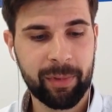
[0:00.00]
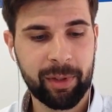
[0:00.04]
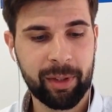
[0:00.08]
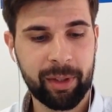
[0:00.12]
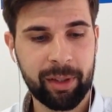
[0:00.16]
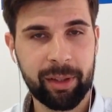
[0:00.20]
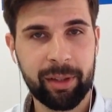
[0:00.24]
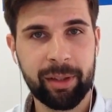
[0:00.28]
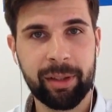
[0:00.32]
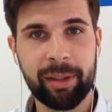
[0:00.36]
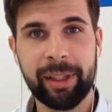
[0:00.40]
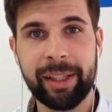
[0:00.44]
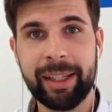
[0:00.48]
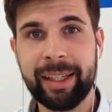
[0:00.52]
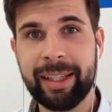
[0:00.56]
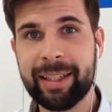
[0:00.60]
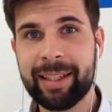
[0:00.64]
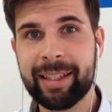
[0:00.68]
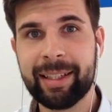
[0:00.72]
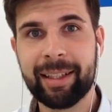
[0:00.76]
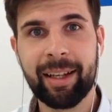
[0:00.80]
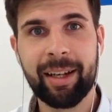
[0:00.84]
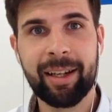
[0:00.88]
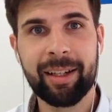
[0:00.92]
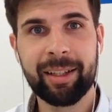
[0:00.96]
Lean
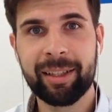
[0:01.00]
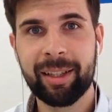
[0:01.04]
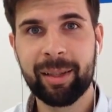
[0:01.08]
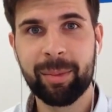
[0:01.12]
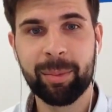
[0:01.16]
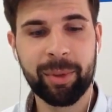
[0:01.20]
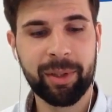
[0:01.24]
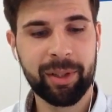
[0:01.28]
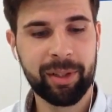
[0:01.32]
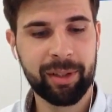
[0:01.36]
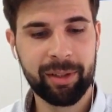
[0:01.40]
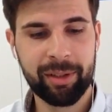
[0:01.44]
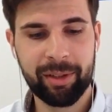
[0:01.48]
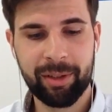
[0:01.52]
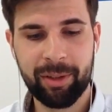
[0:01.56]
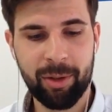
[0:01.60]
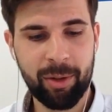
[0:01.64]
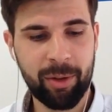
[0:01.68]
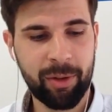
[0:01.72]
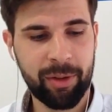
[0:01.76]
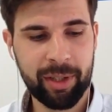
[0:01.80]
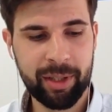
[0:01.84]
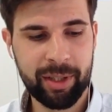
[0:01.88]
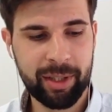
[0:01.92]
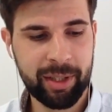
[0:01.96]
startup and
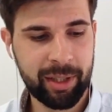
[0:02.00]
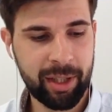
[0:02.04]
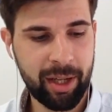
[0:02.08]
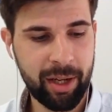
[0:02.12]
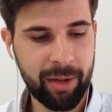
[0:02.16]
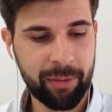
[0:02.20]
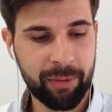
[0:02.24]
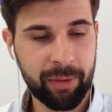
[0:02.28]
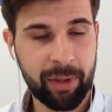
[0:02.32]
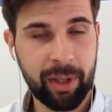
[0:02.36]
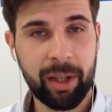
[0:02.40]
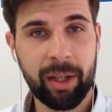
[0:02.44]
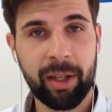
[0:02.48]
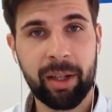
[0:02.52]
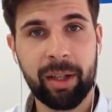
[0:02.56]
all that stuff.